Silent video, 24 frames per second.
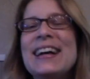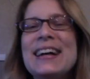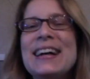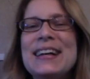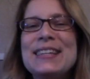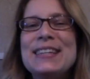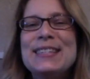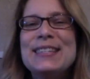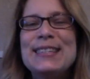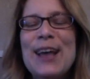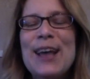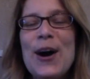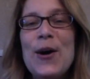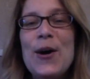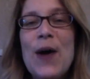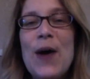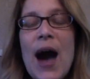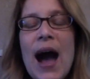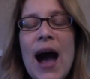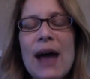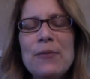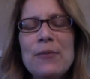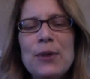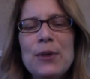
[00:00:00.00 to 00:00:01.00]
So
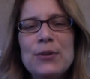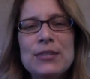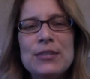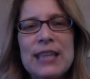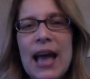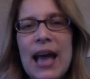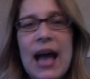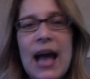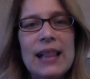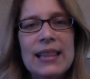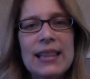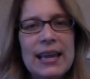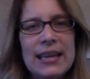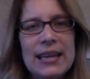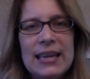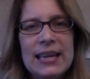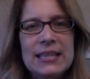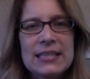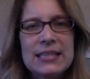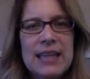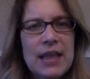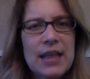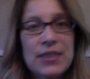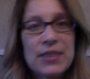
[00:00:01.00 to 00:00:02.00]
I won't say
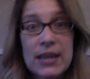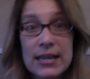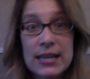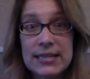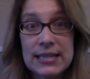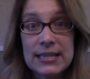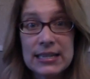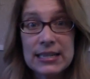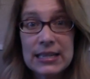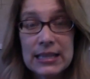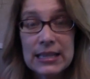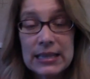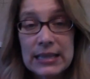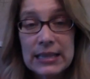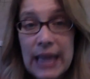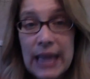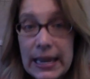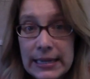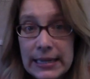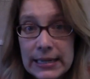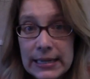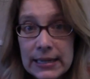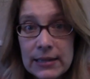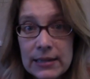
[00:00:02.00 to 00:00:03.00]
it's not that I didn't
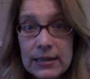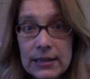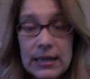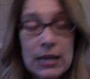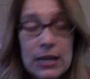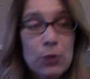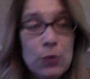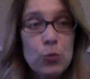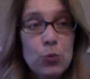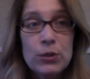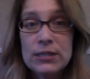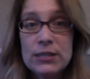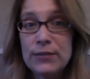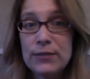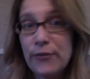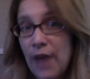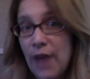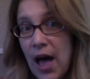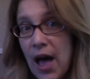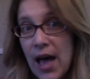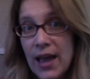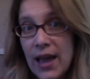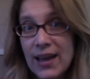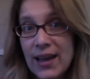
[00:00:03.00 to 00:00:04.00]
like it. It was
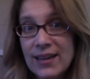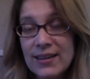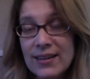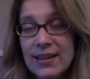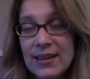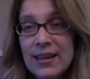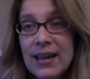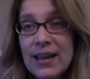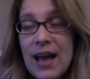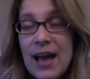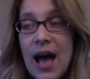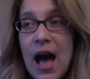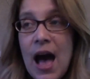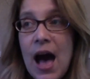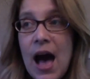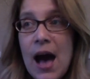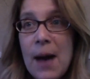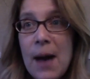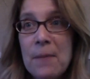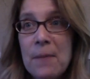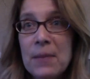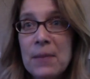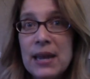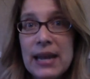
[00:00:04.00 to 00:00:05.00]
fine.
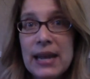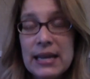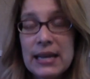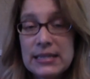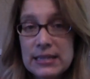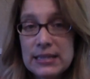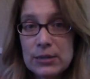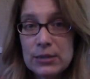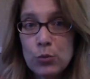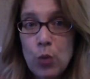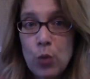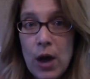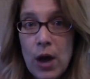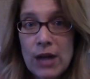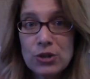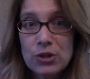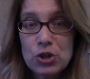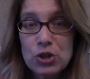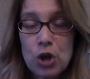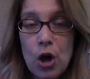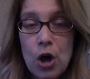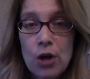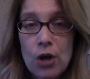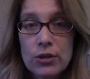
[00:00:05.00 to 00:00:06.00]
And I did watch
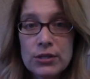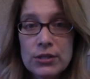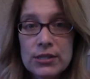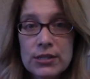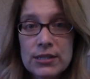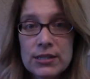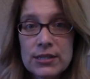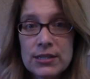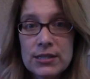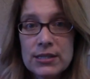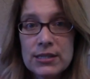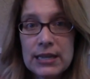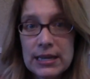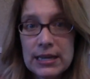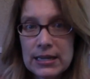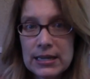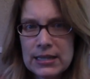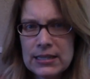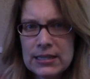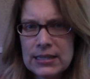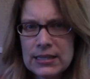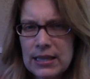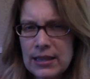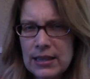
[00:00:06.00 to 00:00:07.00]
all
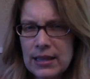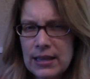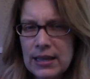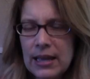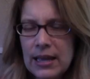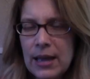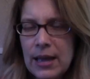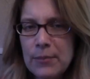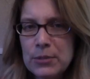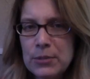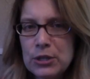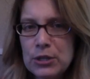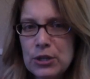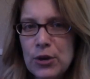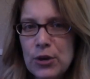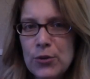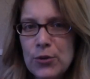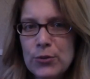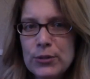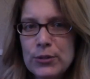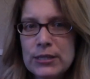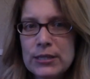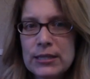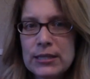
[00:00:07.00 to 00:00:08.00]
6, I think,
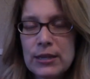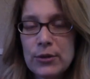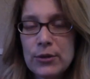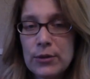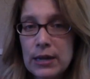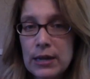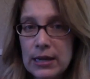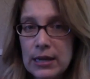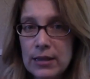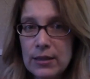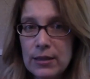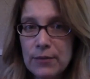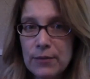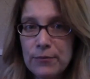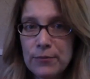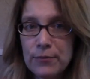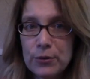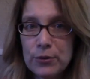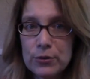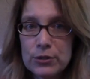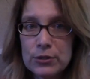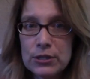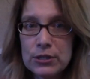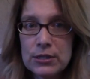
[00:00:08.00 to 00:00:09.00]
episodes that are in the
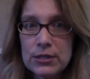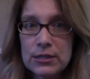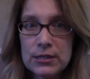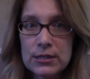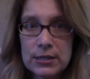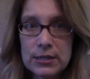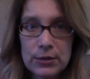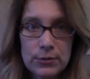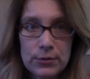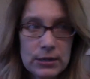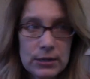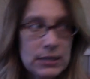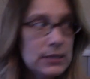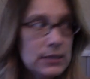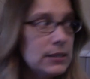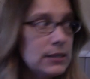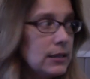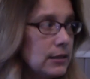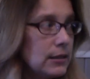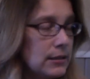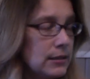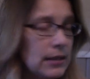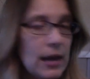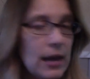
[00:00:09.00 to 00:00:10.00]
first series
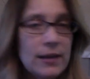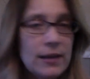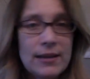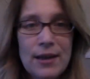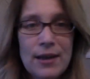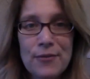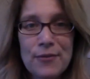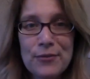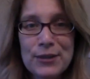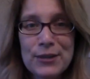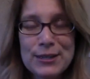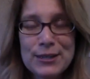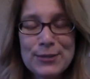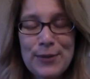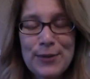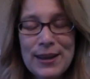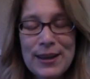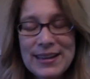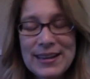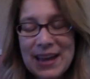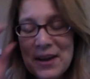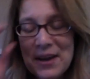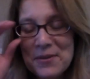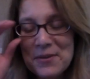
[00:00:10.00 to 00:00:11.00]
that is on Netflix right
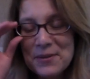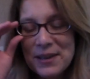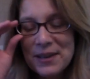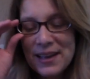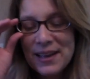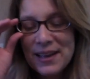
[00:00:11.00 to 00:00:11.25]
now.